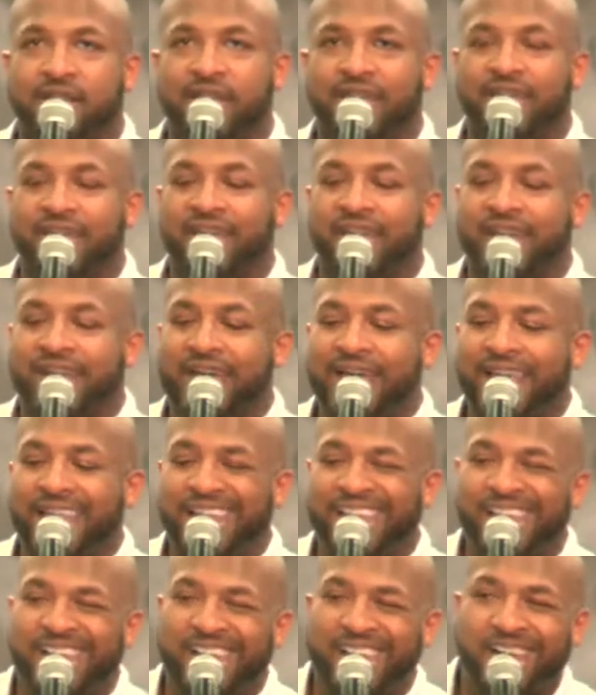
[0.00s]
And I
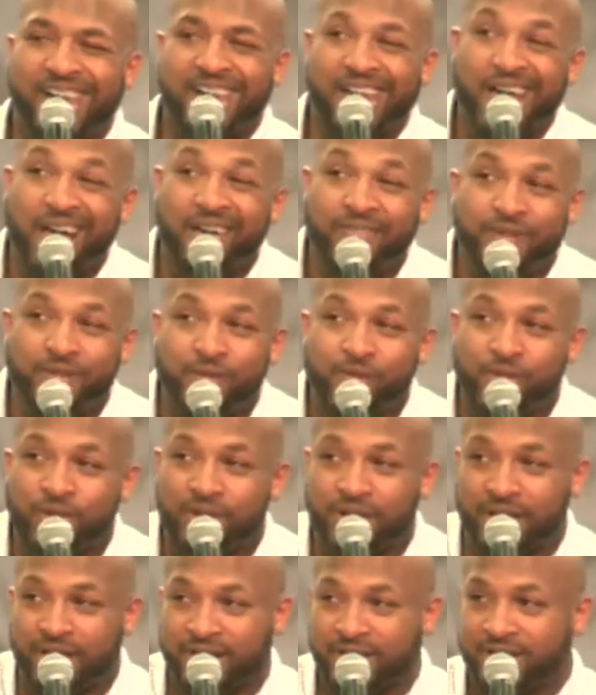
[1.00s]
never
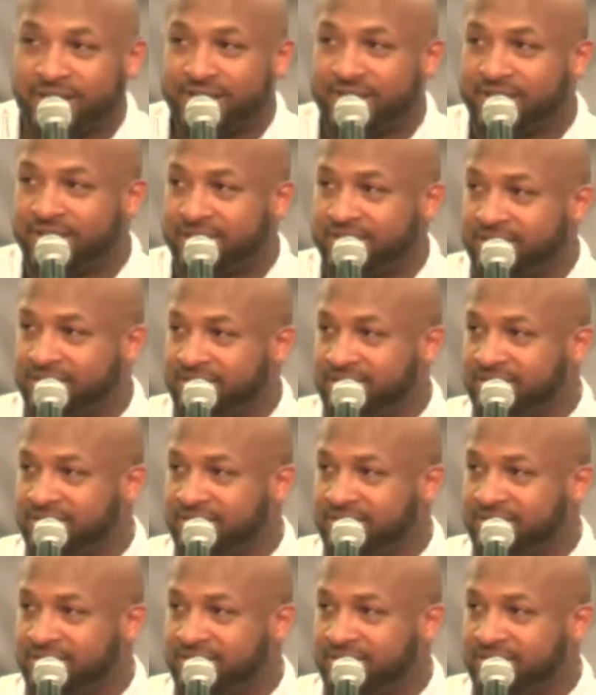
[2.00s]
once,